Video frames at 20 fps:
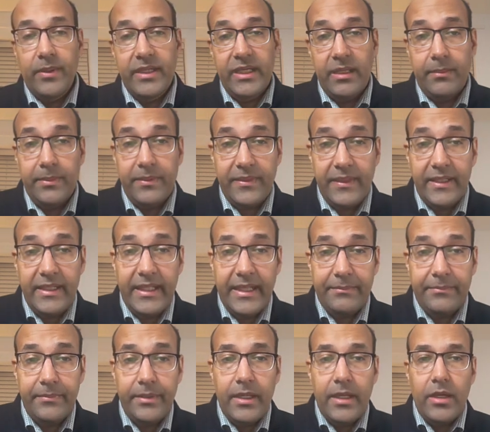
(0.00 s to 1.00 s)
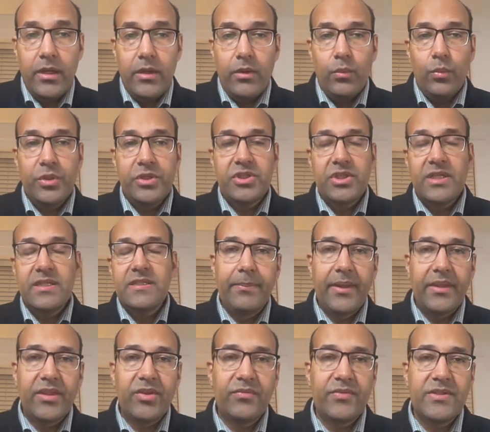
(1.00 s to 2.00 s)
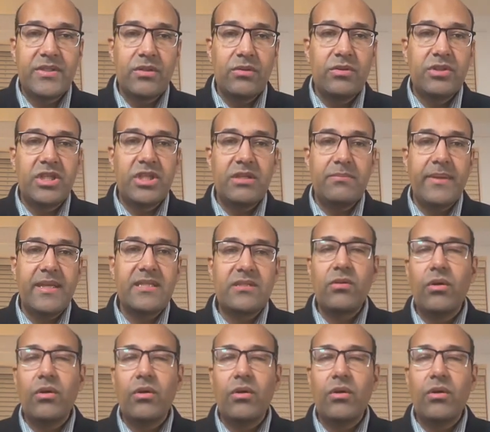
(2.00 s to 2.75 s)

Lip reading: epithelium, which is pathophysiology based